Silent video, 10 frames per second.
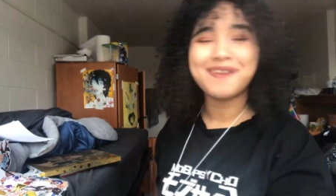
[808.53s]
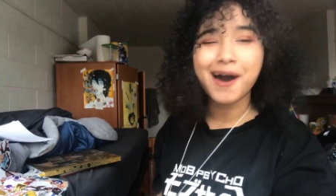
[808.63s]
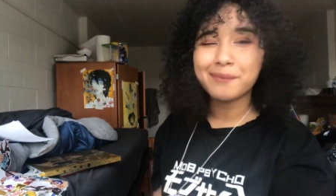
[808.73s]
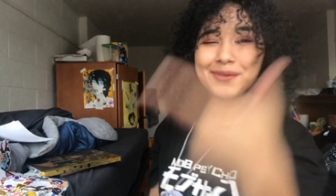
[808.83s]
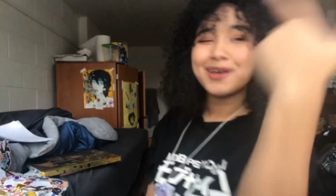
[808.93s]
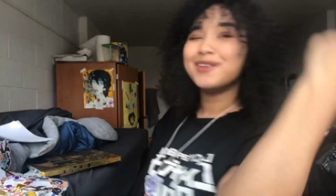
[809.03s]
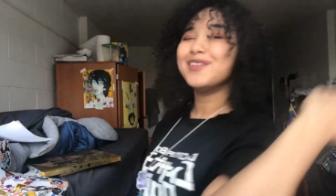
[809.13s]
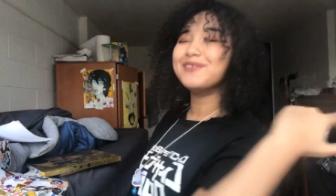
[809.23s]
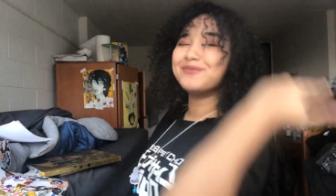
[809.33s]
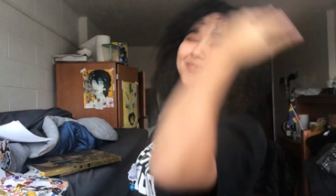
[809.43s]
a pop,
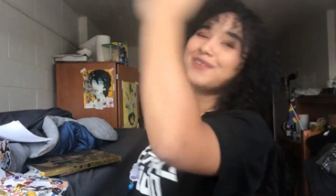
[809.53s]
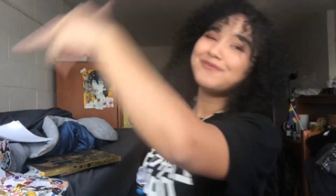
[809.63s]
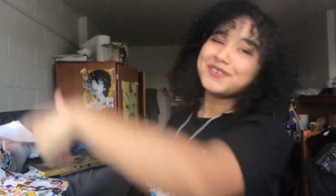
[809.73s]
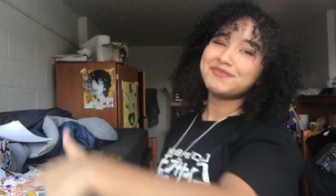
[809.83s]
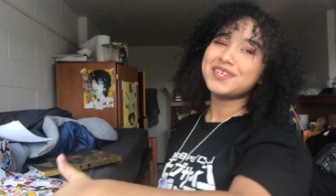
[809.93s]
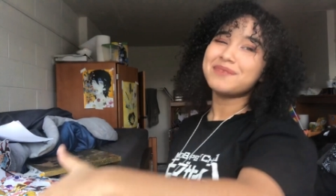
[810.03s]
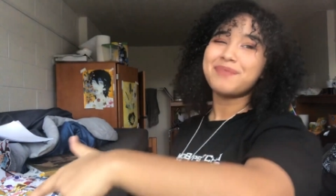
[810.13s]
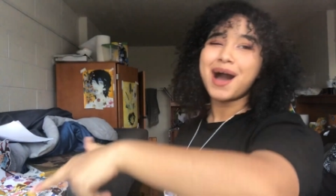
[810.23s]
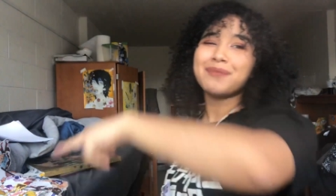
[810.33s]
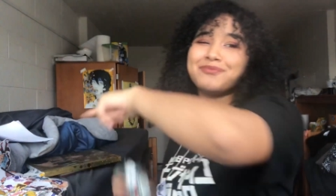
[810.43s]
then $1.50 a
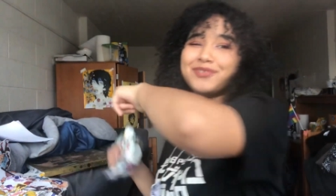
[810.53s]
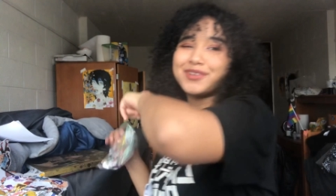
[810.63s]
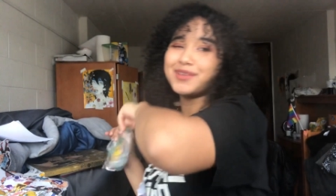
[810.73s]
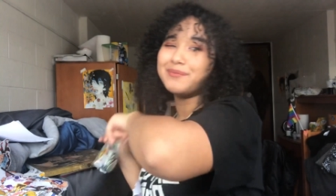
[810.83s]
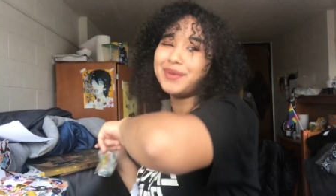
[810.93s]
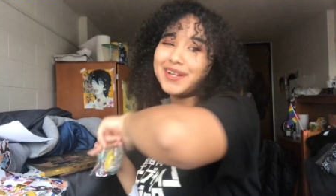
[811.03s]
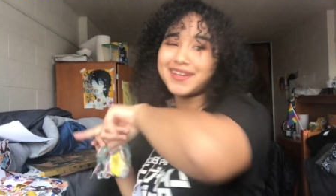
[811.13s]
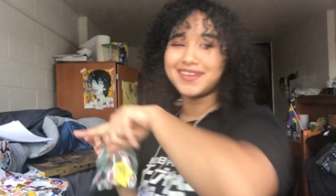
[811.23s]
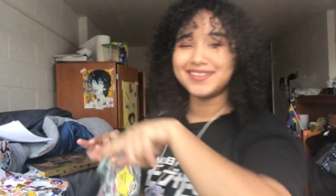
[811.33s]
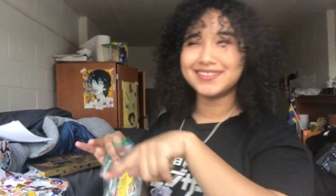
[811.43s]
pop for the
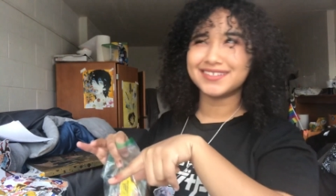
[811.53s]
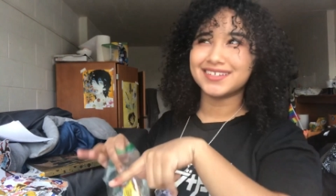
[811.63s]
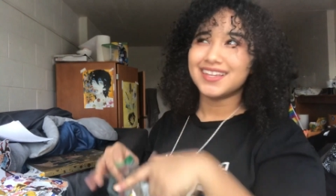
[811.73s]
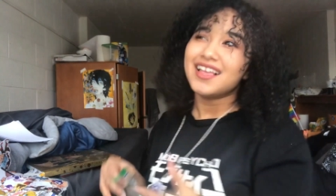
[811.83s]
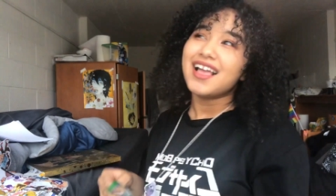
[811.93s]
buttons.